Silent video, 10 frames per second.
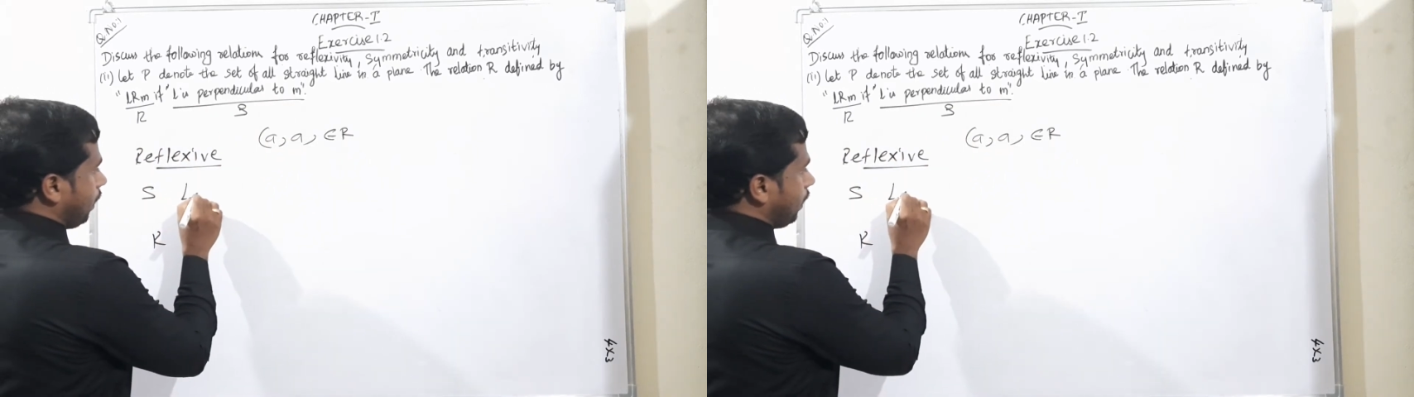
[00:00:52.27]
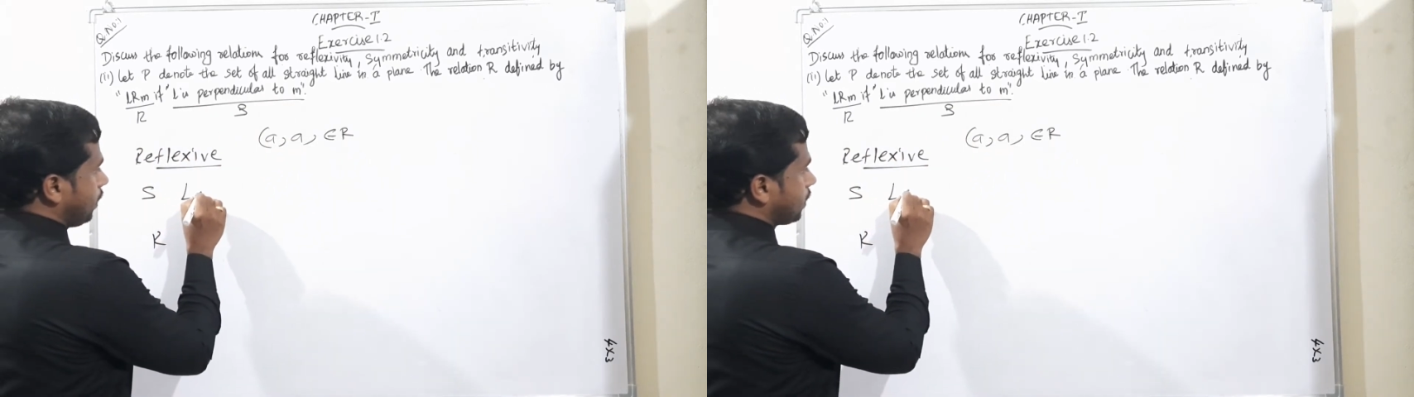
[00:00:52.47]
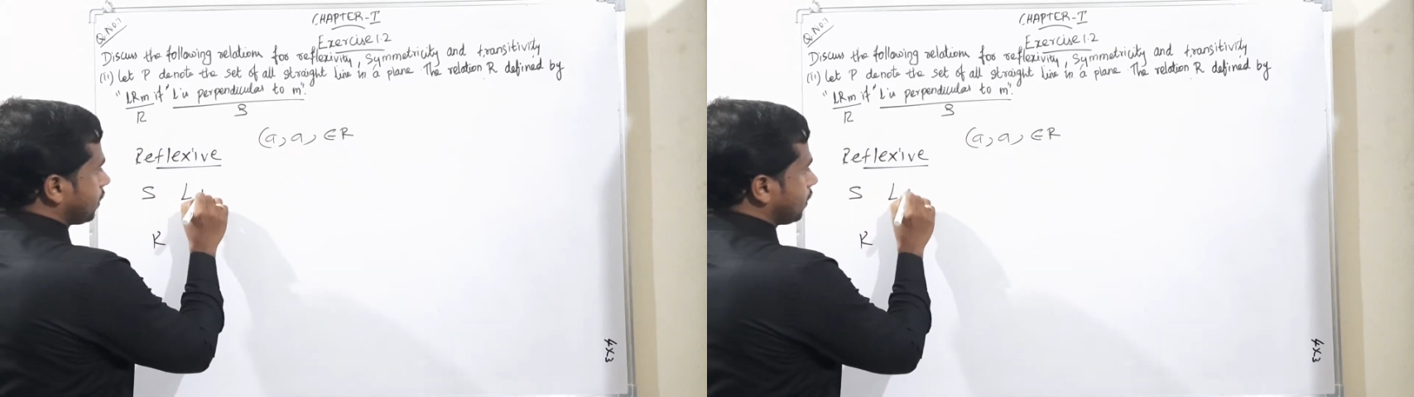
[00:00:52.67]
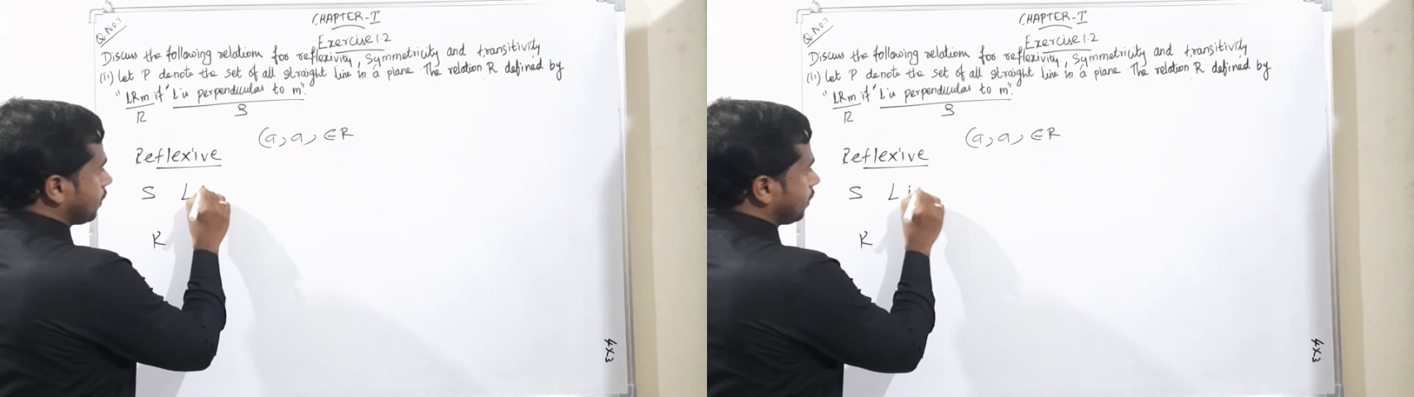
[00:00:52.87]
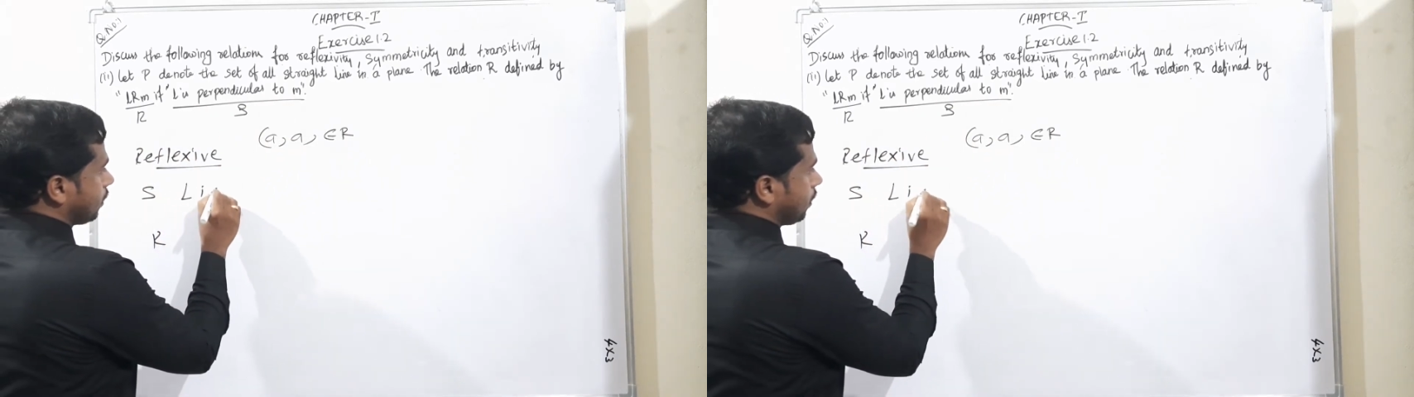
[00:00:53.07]
is
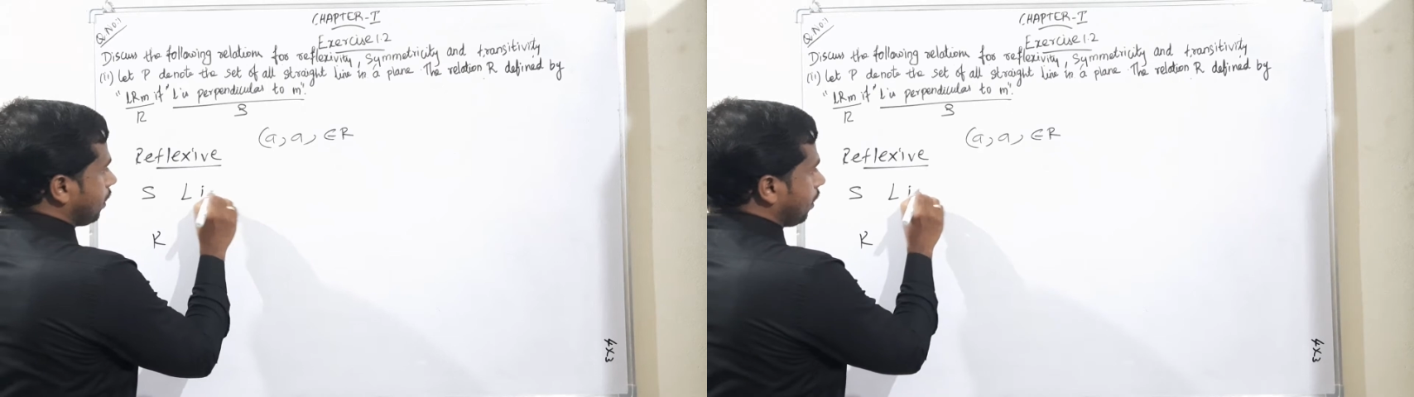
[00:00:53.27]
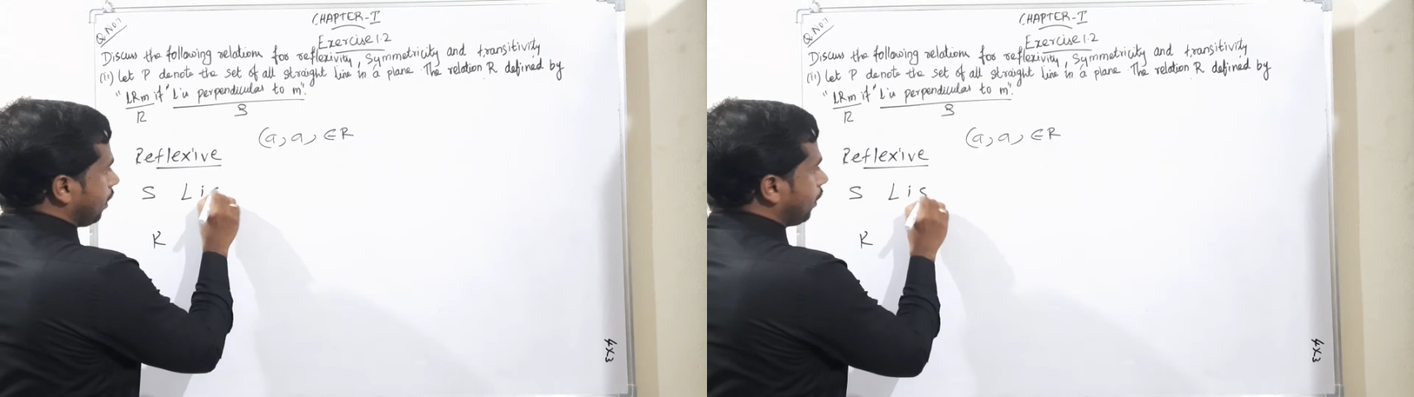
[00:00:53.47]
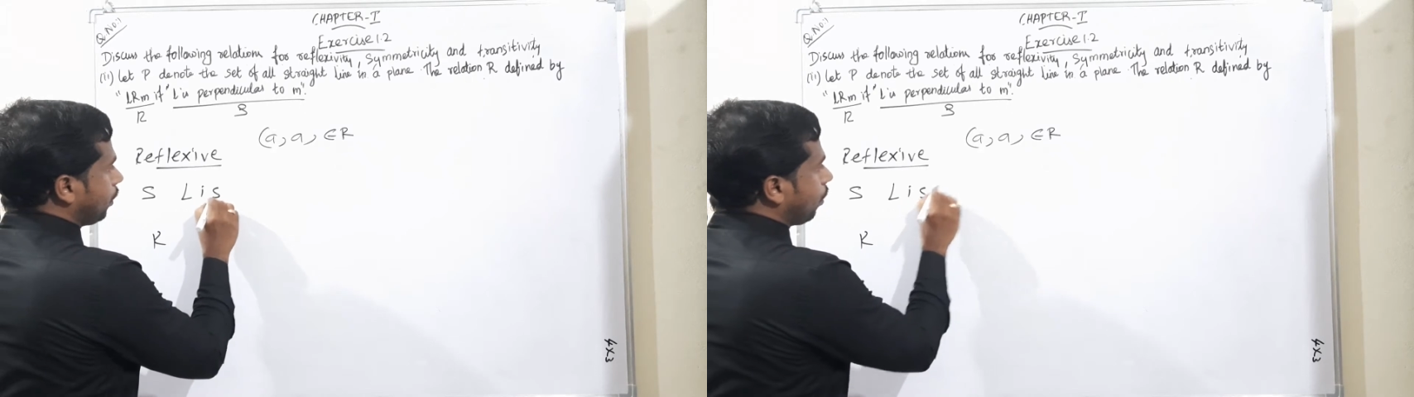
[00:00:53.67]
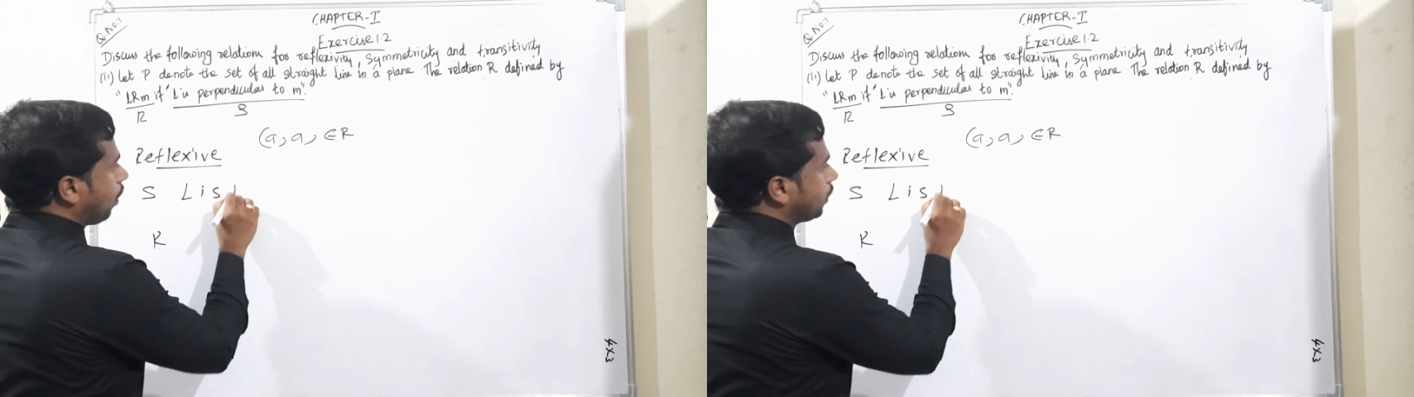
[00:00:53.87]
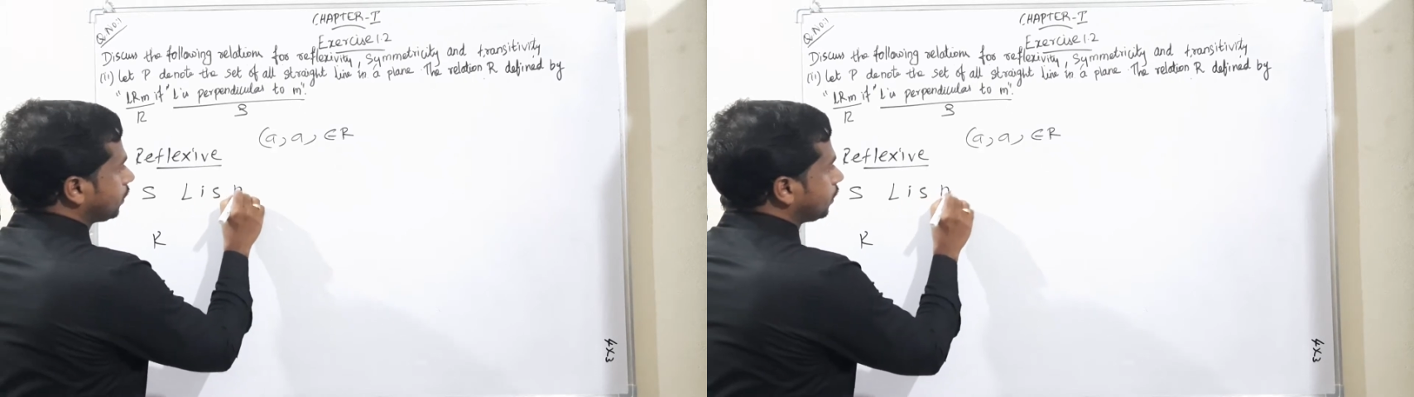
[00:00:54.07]

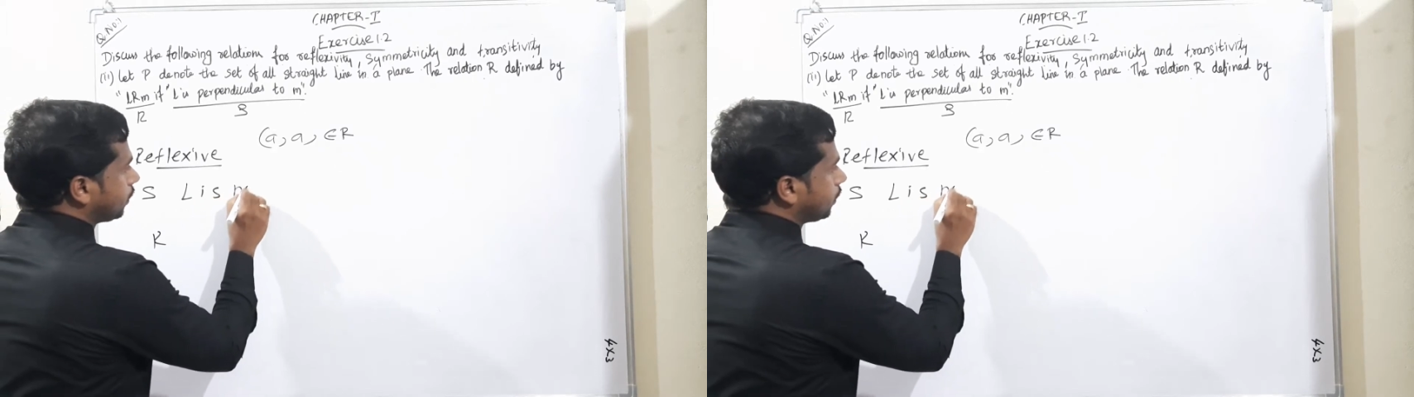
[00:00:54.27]
not